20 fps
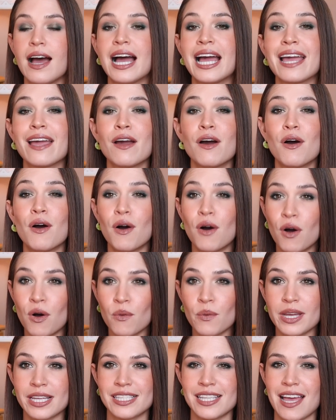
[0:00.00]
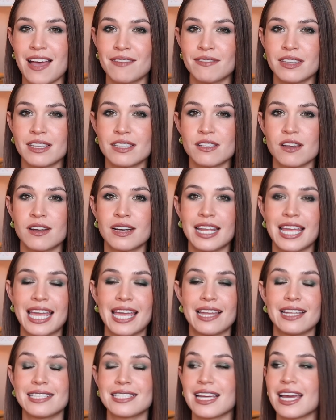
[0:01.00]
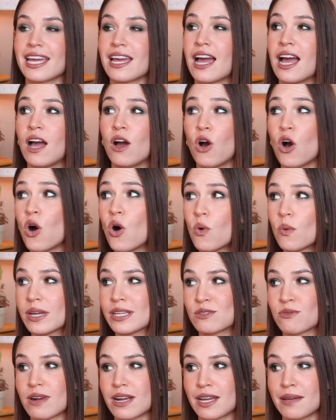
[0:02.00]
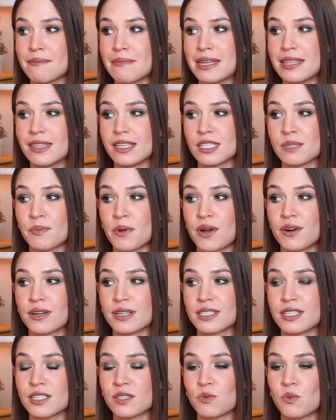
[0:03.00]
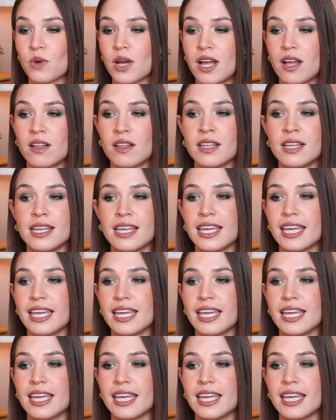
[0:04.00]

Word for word: I always have this on hand. I always recommend this product as well.